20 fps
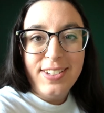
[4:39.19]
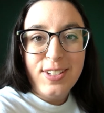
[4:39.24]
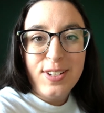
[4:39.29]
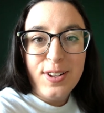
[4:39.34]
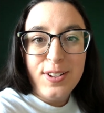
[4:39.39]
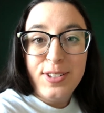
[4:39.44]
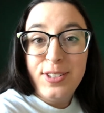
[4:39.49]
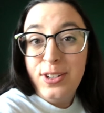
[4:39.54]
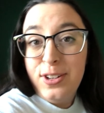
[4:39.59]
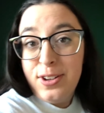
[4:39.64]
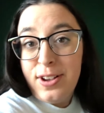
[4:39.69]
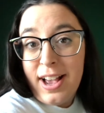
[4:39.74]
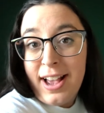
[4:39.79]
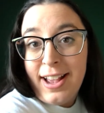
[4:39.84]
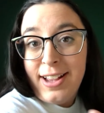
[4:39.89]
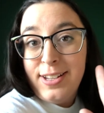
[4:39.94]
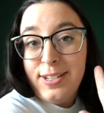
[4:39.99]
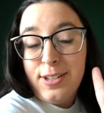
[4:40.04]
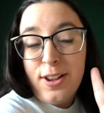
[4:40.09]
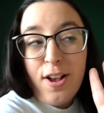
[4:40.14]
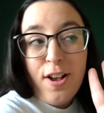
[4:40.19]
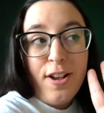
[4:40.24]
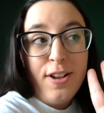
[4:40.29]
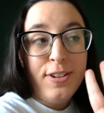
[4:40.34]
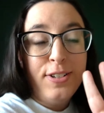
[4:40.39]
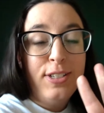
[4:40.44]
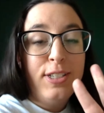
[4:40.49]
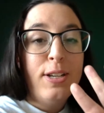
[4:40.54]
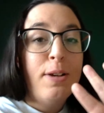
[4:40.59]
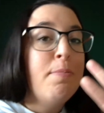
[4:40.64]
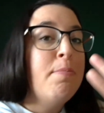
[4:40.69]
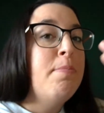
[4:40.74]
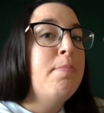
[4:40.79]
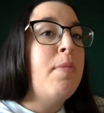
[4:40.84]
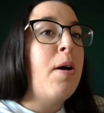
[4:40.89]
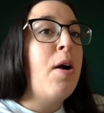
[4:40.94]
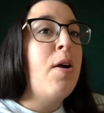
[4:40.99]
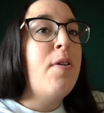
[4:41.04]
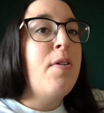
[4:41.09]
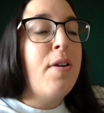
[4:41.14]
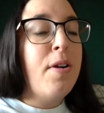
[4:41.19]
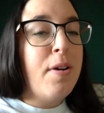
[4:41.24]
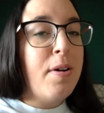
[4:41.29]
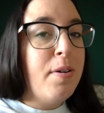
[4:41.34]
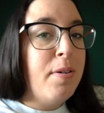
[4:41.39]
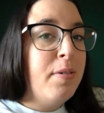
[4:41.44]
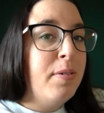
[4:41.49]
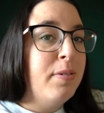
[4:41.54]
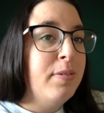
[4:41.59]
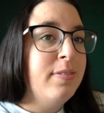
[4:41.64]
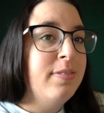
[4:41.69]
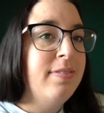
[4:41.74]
So I'll see you guys on tomorrow.